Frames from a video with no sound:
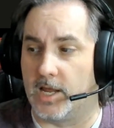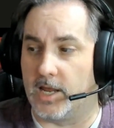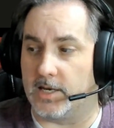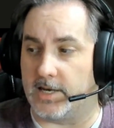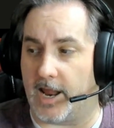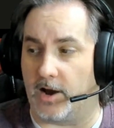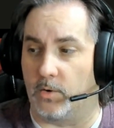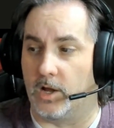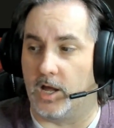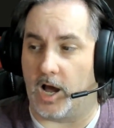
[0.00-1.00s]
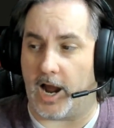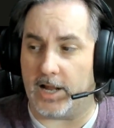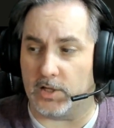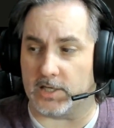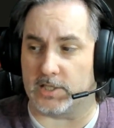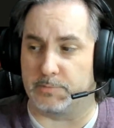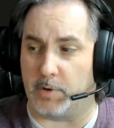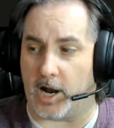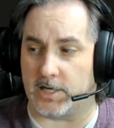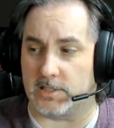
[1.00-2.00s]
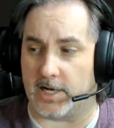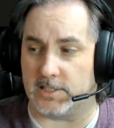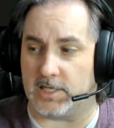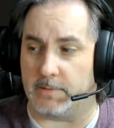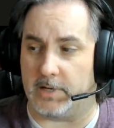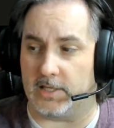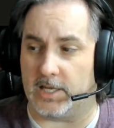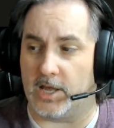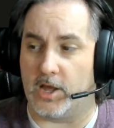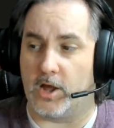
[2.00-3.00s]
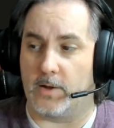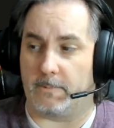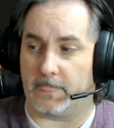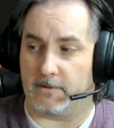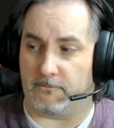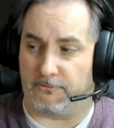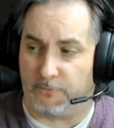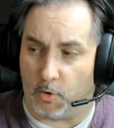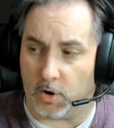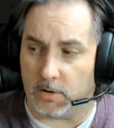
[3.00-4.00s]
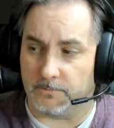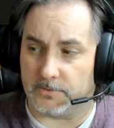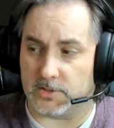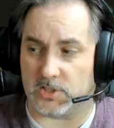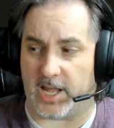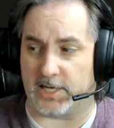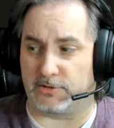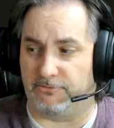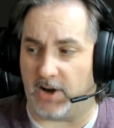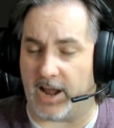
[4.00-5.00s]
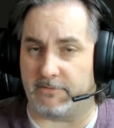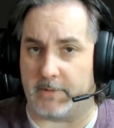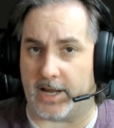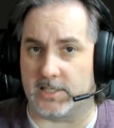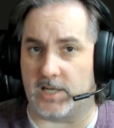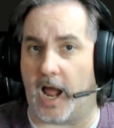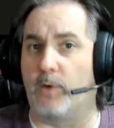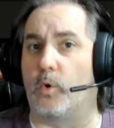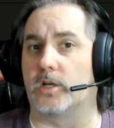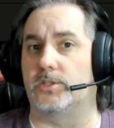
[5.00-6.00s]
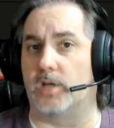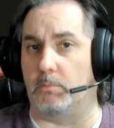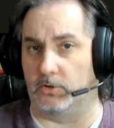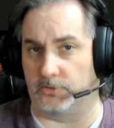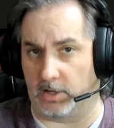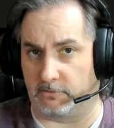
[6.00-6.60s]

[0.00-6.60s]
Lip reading: Now, I look at this box and I see immediately 4/5 mechs I want doubles of.